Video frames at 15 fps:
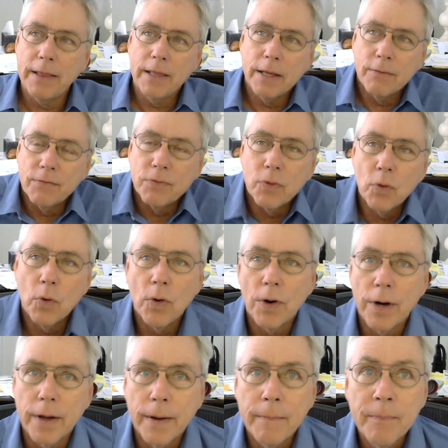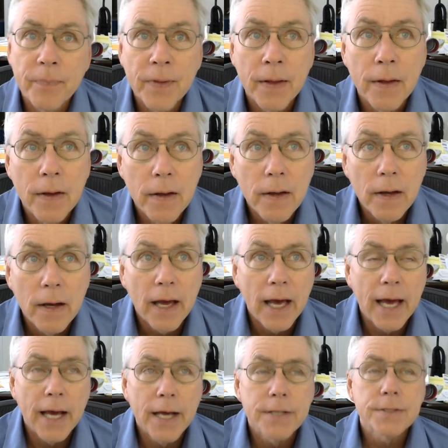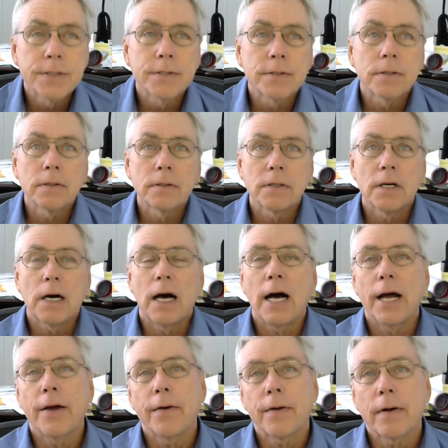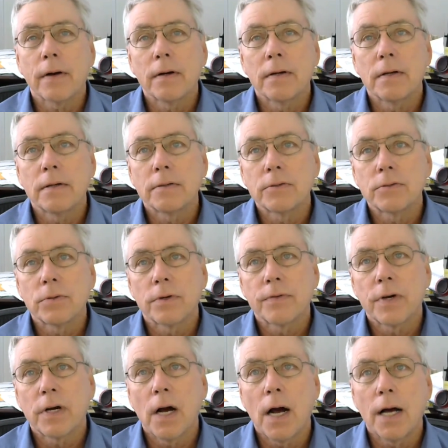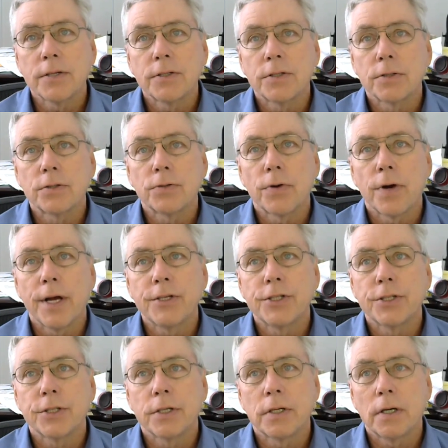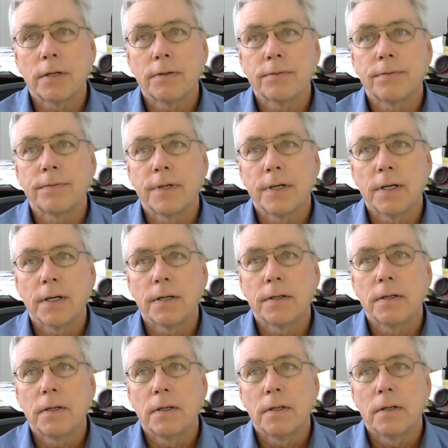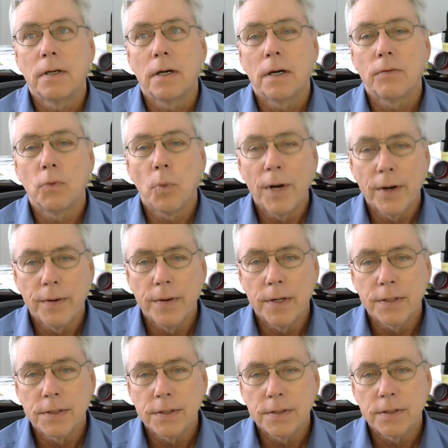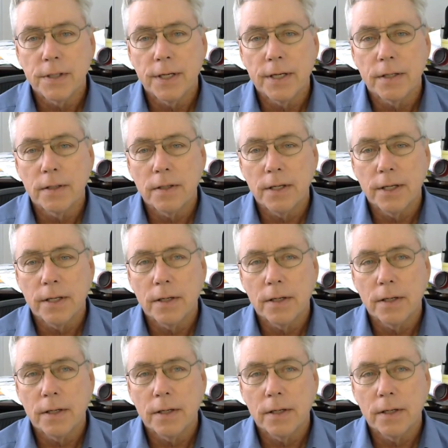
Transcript: think Florida has a higher sort of concentration of weirdness, and